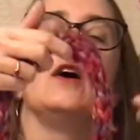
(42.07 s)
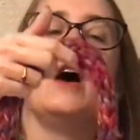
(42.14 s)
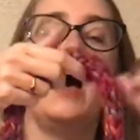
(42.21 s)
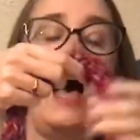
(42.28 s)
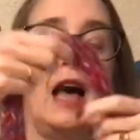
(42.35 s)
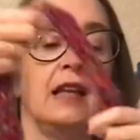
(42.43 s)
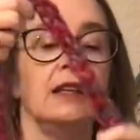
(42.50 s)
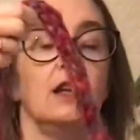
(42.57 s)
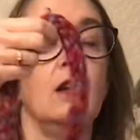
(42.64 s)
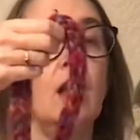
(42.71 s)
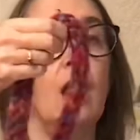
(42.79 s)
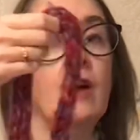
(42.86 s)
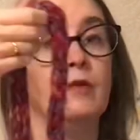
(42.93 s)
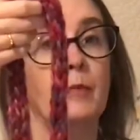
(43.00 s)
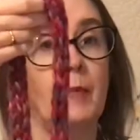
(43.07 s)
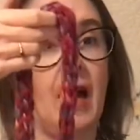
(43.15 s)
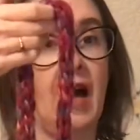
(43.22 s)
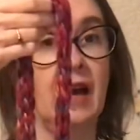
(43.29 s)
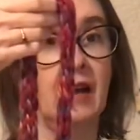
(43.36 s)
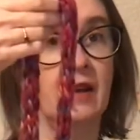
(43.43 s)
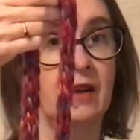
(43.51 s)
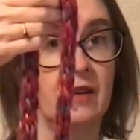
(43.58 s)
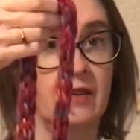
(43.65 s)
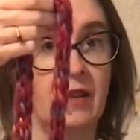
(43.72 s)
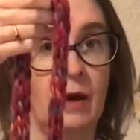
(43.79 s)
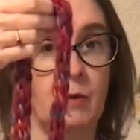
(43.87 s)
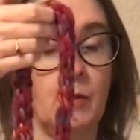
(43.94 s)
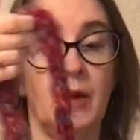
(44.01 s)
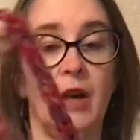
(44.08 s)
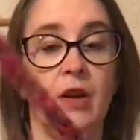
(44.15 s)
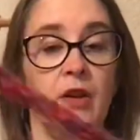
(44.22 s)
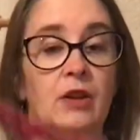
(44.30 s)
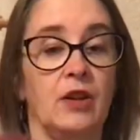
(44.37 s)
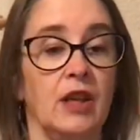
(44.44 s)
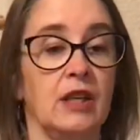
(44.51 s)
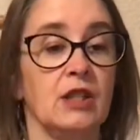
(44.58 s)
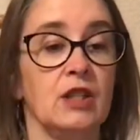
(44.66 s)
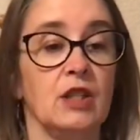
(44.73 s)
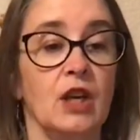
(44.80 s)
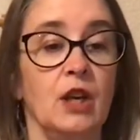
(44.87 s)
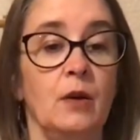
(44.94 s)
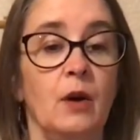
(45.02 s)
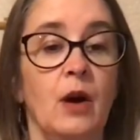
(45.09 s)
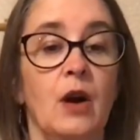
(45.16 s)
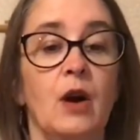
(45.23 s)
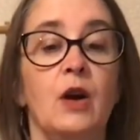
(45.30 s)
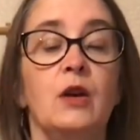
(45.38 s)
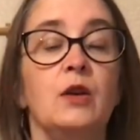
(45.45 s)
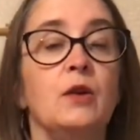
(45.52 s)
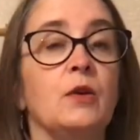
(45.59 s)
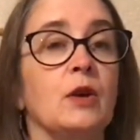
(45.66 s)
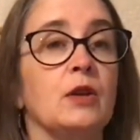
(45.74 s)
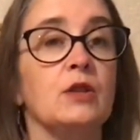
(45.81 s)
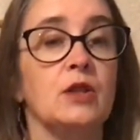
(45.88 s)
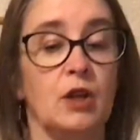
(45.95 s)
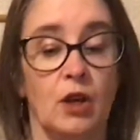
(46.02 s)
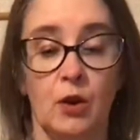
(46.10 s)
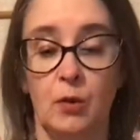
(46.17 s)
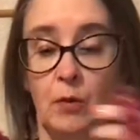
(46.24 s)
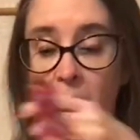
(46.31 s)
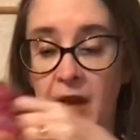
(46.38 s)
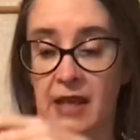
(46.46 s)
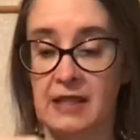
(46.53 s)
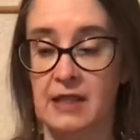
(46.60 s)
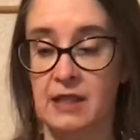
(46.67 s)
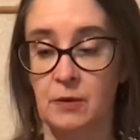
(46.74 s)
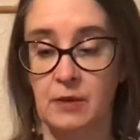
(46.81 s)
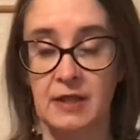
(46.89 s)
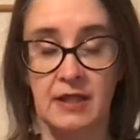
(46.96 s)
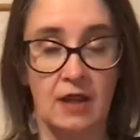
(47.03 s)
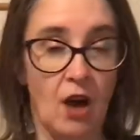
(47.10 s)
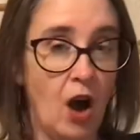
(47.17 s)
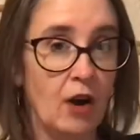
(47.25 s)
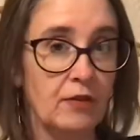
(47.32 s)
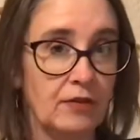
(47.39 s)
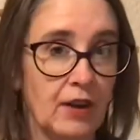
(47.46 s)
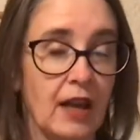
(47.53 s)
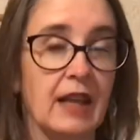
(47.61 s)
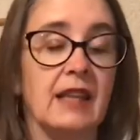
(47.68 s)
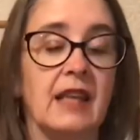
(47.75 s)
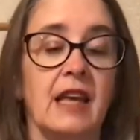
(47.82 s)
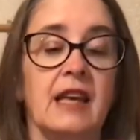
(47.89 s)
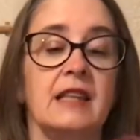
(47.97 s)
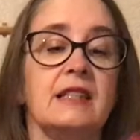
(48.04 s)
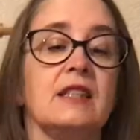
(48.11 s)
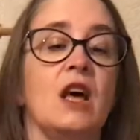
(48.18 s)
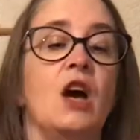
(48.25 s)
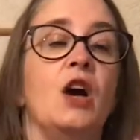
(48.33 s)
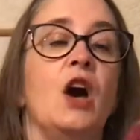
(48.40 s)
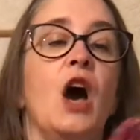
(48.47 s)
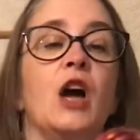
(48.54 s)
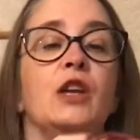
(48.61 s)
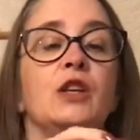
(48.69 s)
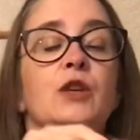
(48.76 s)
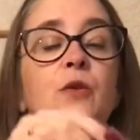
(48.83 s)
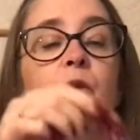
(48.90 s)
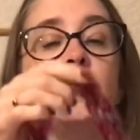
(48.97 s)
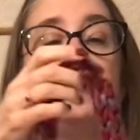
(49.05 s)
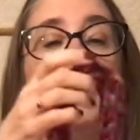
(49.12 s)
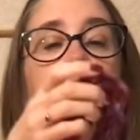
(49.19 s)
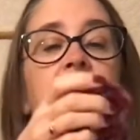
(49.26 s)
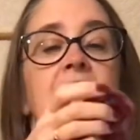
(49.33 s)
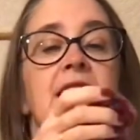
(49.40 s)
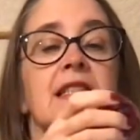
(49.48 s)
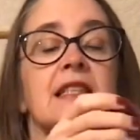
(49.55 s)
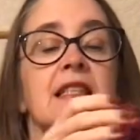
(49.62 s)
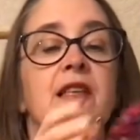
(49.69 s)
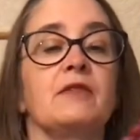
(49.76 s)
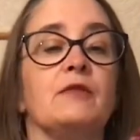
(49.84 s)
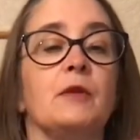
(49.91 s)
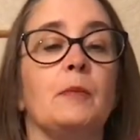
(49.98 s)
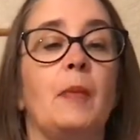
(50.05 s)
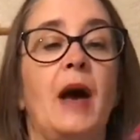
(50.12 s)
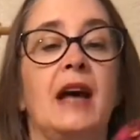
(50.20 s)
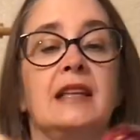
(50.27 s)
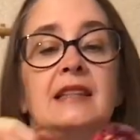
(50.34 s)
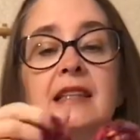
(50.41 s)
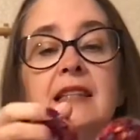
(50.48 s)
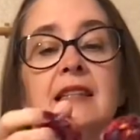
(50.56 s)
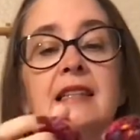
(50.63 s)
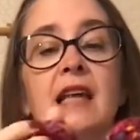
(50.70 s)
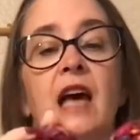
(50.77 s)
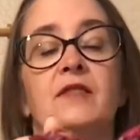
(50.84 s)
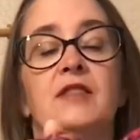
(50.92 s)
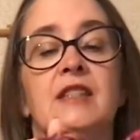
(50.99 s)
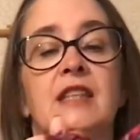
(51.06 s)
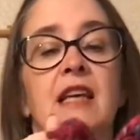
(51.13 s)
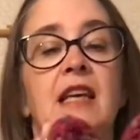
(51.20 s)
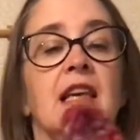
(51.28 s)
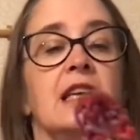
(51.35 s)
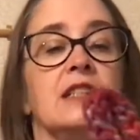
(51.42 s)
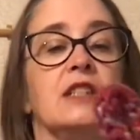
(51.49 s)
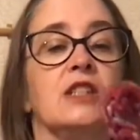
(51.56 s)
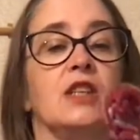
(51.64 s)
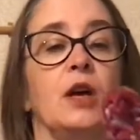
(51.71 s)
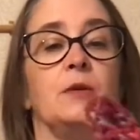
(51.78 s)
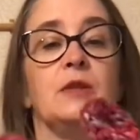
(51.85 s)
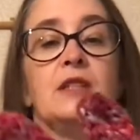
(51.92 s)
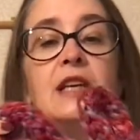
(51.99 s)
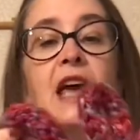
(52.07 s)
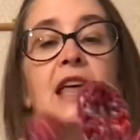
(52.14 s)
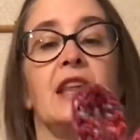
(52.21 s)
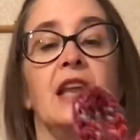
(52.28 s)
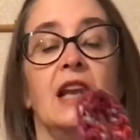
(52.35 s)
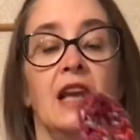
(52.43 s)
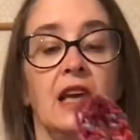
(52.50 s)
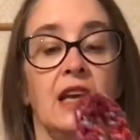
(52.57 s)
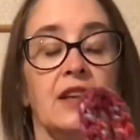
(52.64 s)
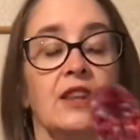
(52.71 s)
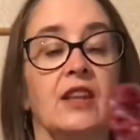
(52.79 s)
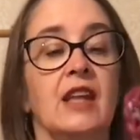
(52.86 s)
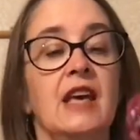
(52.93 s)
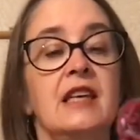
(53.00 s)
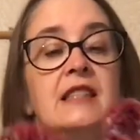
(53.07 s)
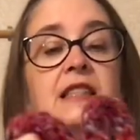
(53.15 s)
handle of a bag. That would be a good thing to do. You can make it into a scarf like this, and you can make it into different patterns. I've seen it sewn together like this